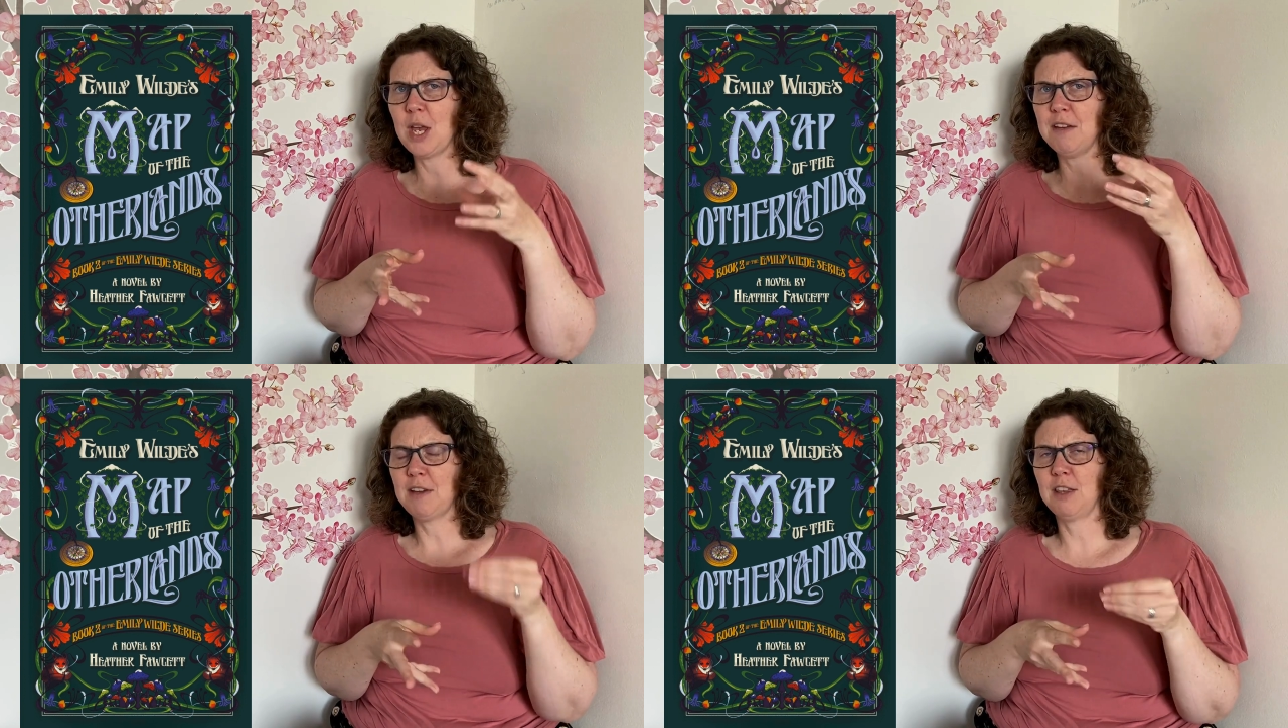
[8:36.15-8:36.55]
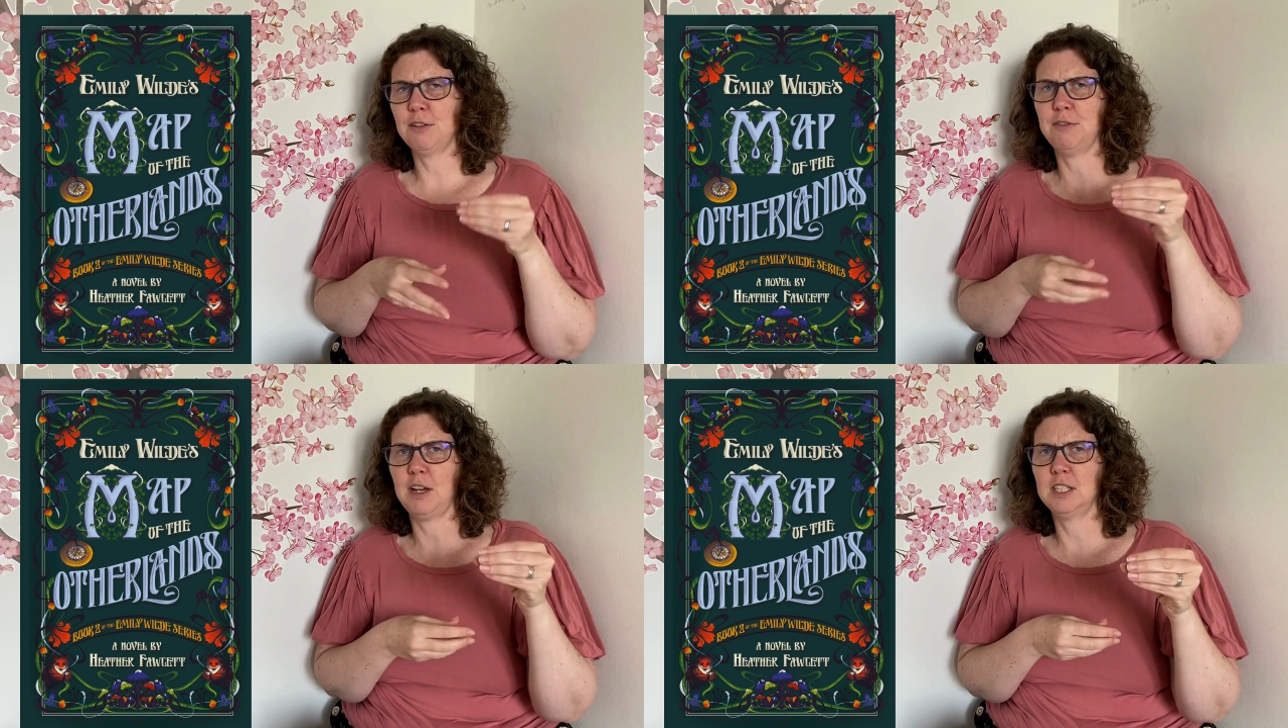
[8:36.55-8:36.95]
if Heather
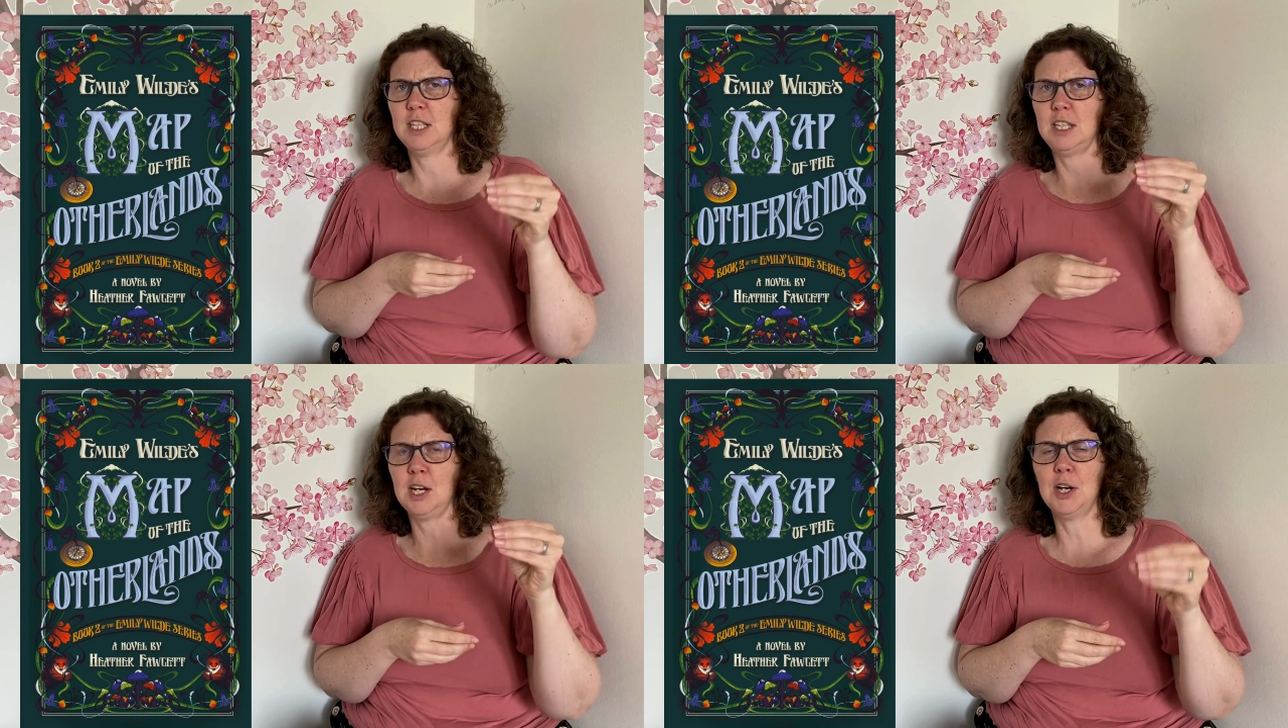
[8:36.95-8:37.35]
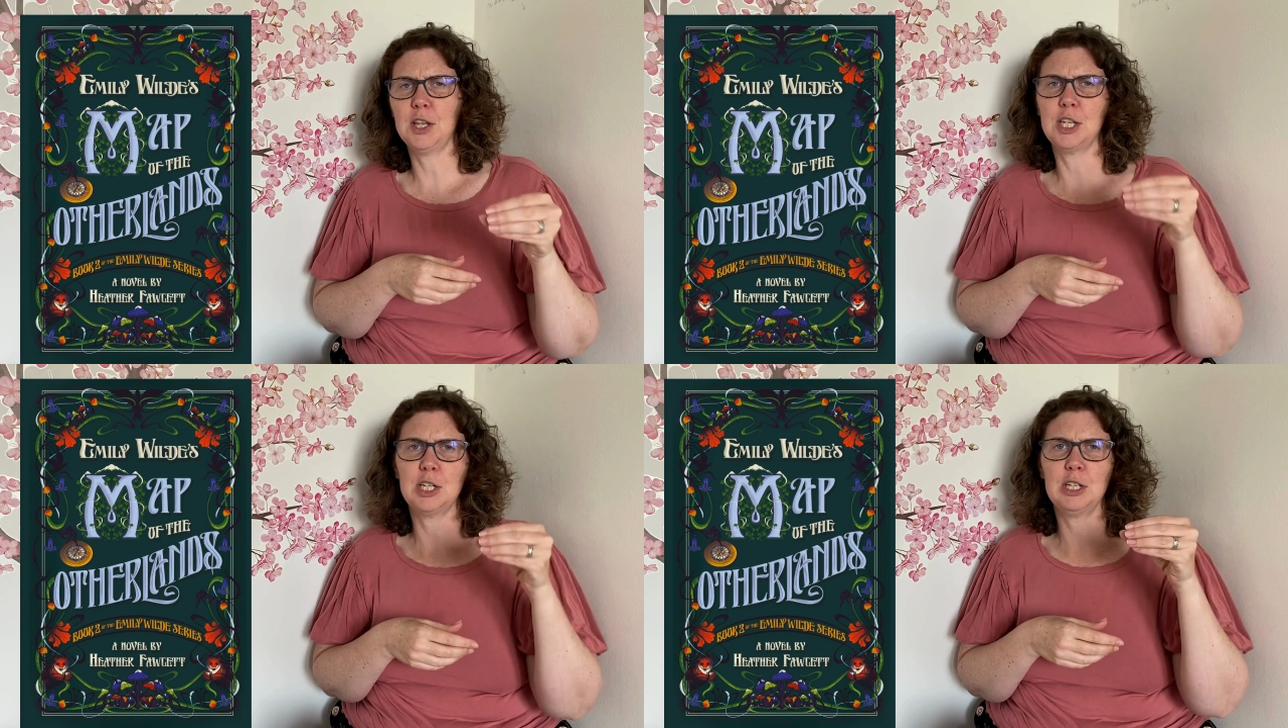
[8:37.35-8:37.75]
Fawcett, the
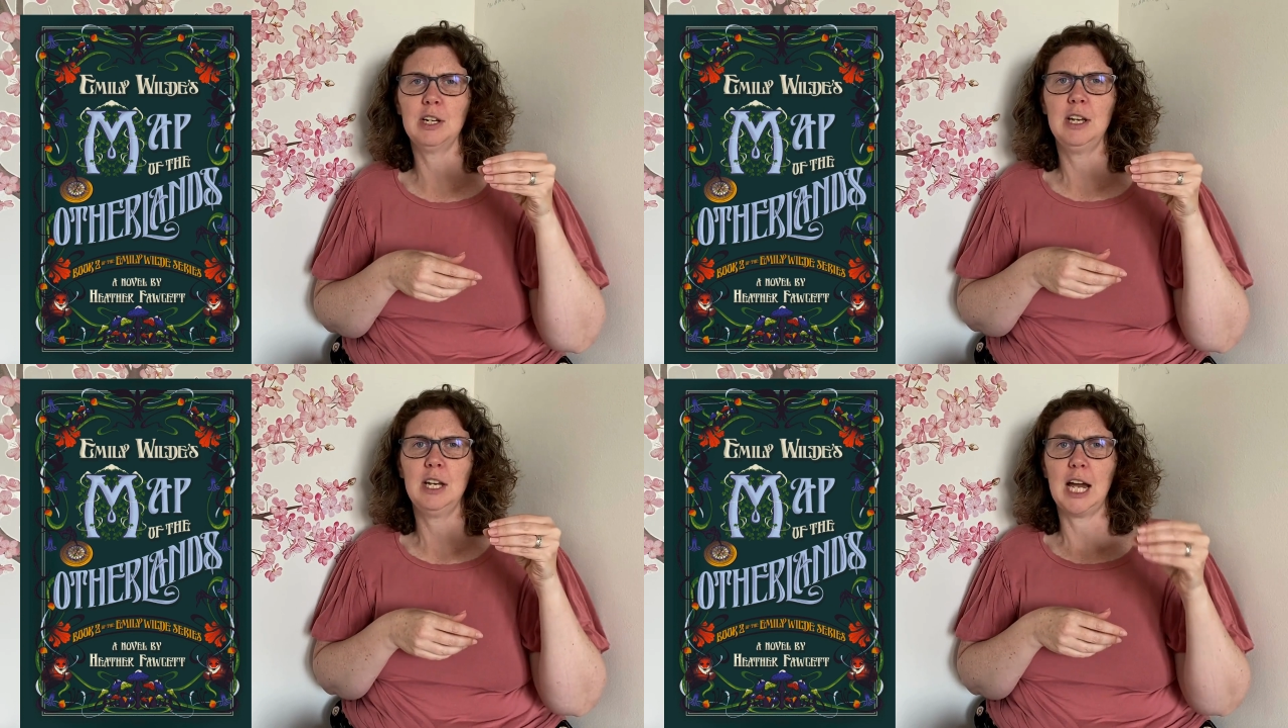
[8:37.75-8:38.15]
author,